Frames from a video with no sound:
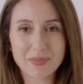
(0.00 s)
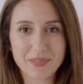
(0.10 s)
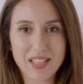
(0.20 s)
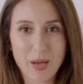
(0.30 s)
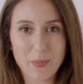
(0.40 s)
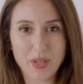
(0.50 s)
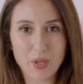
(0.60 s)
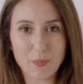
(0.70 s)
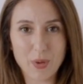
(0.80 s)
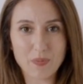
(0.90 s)
Tap on
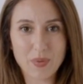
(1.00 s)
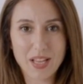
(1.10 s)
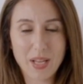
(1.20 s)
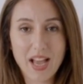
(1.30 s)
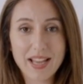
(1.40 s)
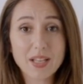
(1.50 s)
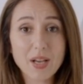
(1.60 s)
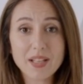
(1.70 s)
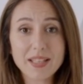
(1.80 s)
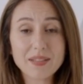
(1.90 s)
your profile
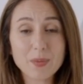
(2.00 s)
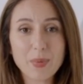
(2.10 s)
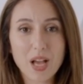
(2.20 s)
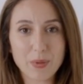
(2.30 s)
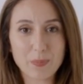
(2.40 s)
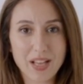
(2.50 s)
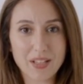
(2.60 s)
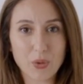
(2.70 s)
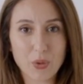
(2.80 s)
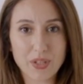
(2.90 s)
icon in the bottom right
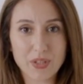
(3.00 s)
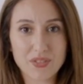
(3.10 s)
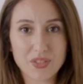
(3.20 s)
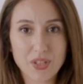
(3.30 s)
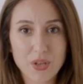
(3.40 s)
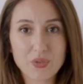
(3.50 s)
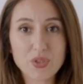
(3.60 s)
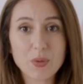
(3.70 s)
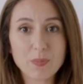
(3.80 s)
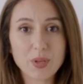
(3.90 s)
corner to go to
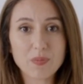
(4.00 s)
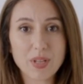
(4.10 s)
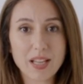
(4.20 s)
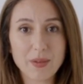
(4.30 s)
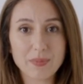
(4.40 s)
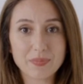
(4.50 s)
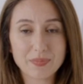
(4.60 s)
your profile.